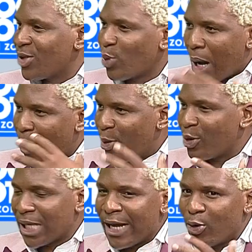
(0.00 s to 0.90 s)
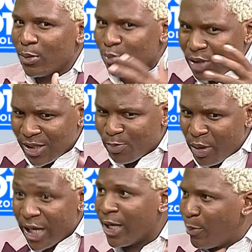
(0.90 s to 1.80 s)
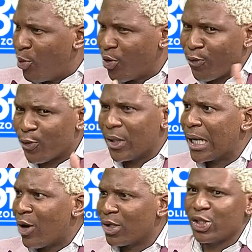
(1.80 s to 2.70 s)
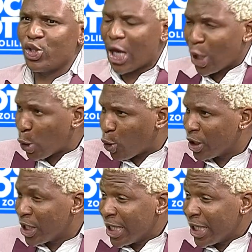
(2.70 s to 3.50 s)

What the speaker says: Because I know just being in a booth for 3 hours and you're alone